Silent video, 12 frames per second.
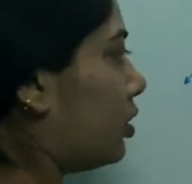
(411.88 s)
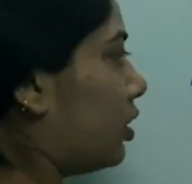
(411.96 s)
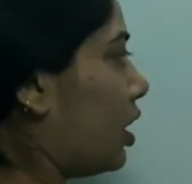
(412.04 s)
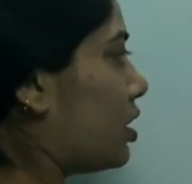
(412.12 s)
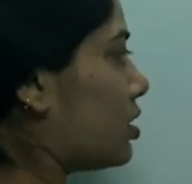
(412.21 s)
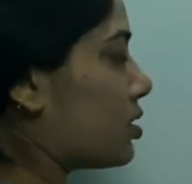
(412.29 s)

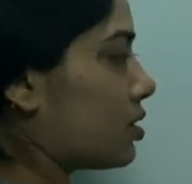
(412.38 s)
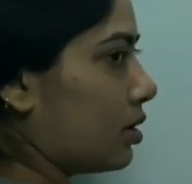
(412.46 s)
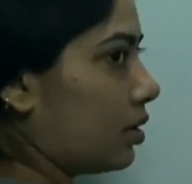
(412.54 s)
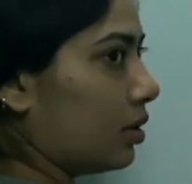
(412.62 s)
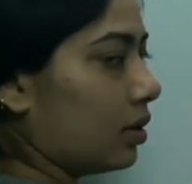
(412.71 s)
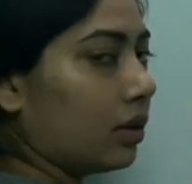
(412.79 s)
this
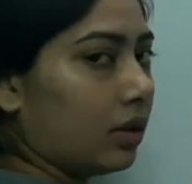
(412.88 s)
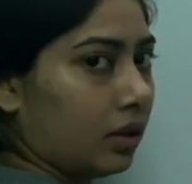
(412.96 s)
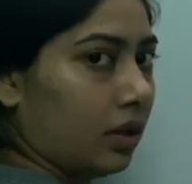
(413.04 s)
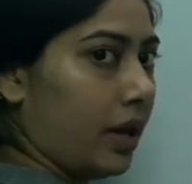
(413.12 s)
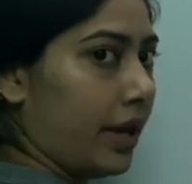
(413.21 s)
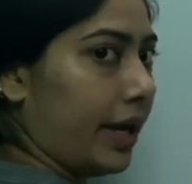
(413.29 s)

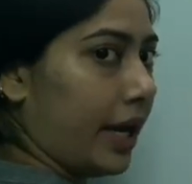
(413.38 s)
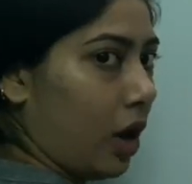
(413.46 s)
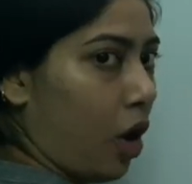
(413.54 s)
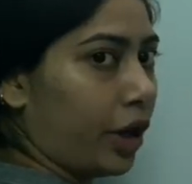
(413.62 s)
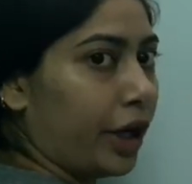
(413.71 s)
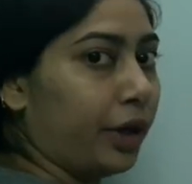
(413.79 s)

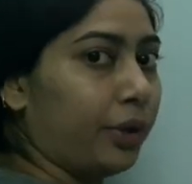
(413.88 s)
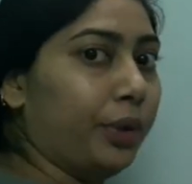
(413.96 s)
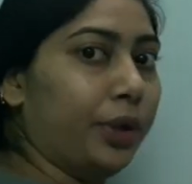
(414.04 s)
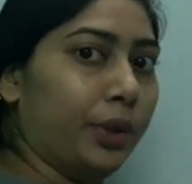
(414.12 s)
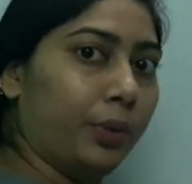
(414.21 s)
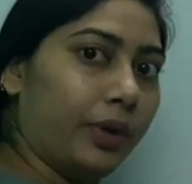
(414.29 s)
according to
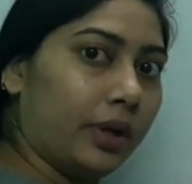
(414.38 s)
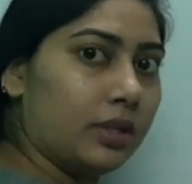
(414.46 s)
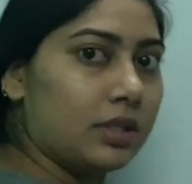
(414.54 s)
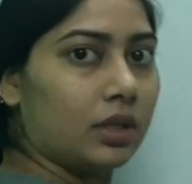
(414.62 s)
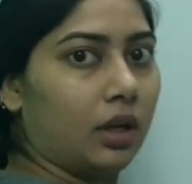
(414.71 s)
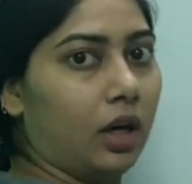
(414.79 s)
Newton's
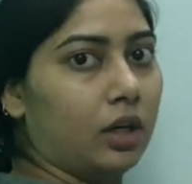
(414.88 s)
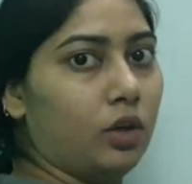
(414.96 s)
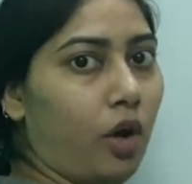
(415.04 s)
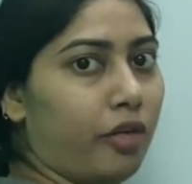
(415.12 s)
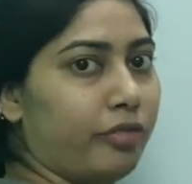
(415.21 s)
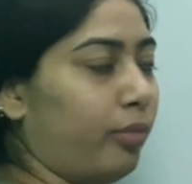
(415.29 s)
third
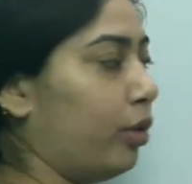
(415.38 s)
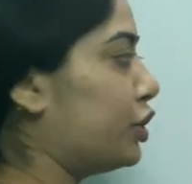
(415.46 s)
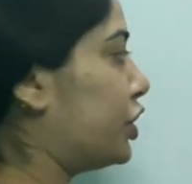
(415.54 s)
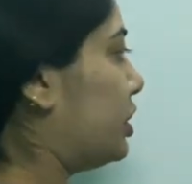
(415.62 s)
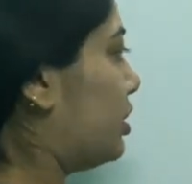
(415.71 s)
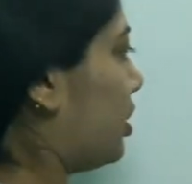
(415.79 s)
law of
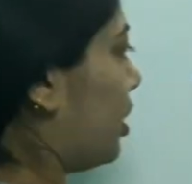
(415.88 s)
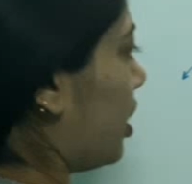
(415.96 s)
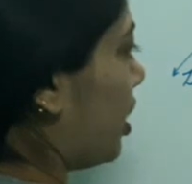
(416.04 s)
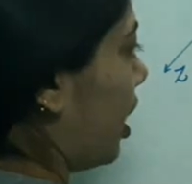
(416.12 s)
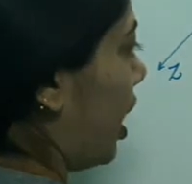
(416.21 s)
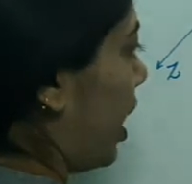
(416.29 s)
motion.
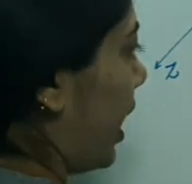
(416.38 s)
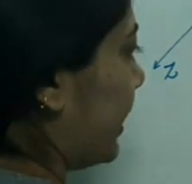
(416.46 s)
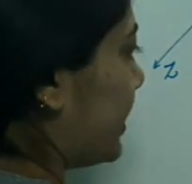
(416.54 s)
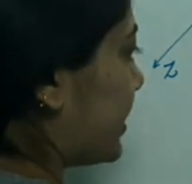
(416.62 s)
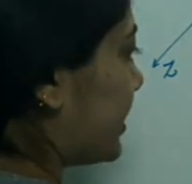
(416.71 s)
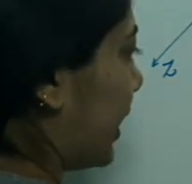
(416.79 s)
And
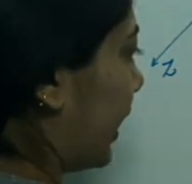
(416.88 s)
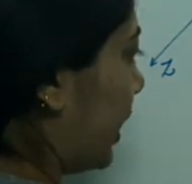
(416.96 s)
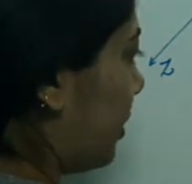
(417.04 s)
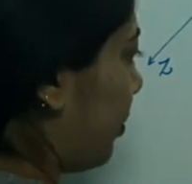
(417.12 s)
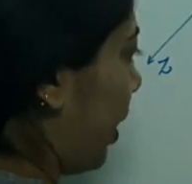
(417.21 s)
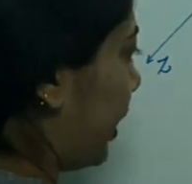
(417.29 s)
second
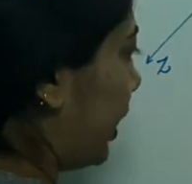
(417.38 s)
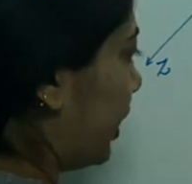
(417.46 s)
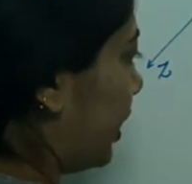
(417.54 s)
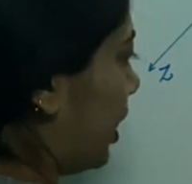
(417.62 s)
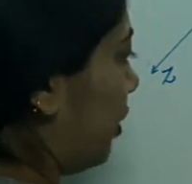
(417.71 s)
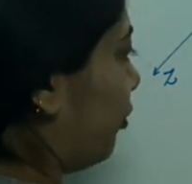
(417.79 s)

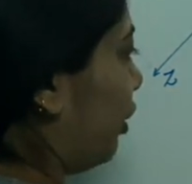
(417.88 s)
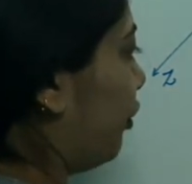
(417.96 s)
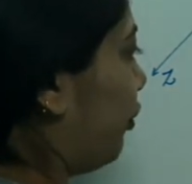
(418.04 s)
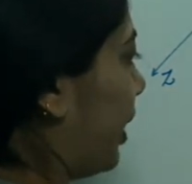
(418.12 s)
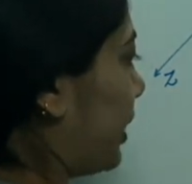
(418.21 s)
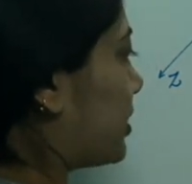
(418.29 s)
particle will
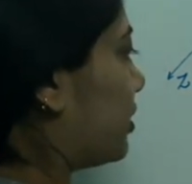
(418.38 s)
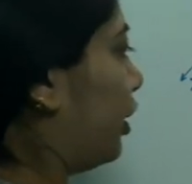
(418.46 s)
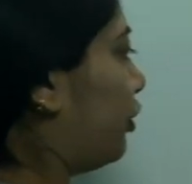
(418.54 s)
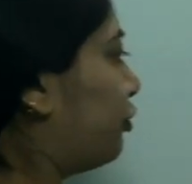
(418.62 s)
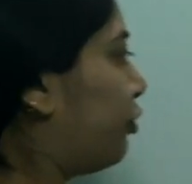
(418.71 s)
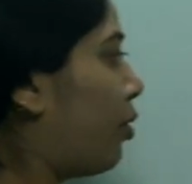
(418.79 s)
exert
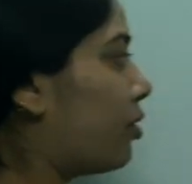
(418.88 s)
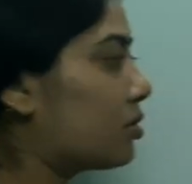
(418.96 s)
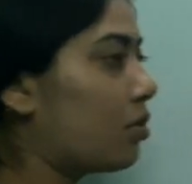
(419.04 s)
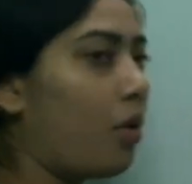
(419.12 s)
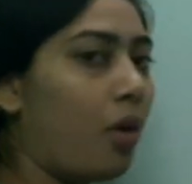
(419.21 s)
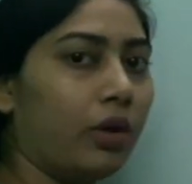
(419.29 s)
force
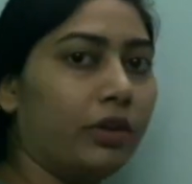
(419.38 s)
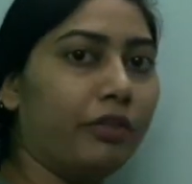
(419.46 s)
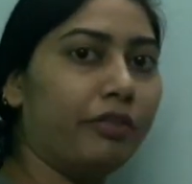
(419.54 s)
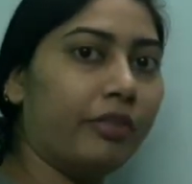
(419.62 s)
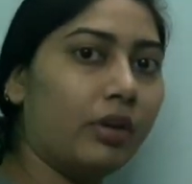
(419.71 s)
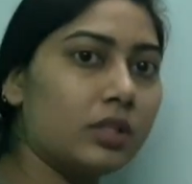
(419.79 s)
on the
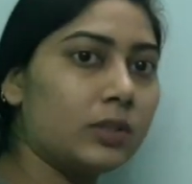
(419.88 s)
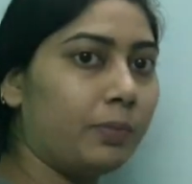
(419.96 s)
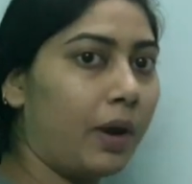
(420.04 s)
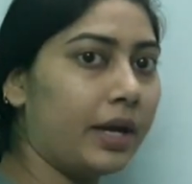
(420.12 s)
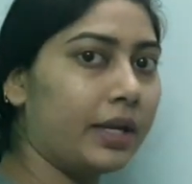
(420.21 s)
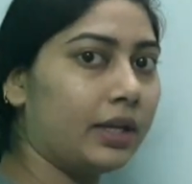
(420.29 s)
first
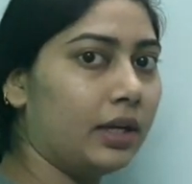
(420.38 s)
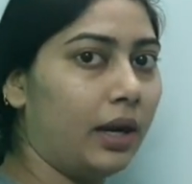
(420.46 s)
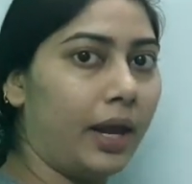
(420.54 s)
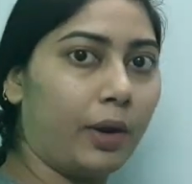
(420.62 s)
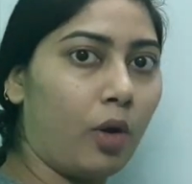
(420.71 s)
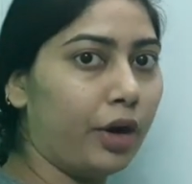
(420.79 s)
particle
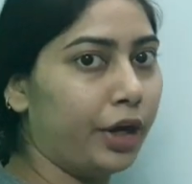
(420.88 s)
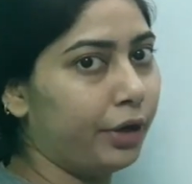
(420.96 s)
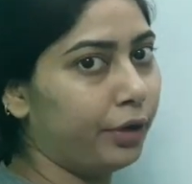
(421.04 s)
according to